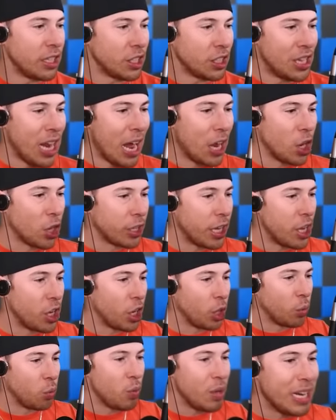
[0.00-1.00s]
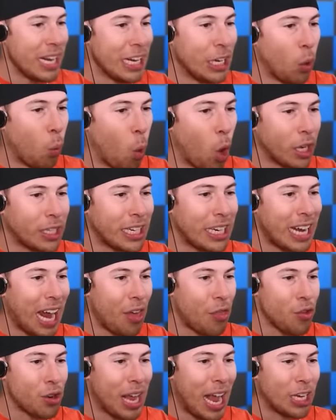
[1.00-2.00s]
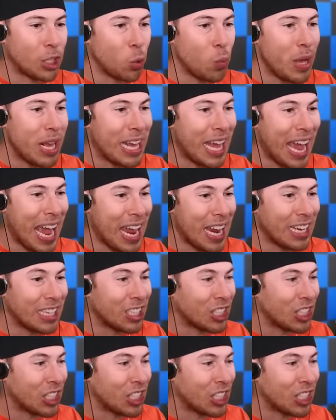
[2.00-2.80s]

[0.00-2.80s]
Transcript: this is not looking good. We need to work together, guys, or we can't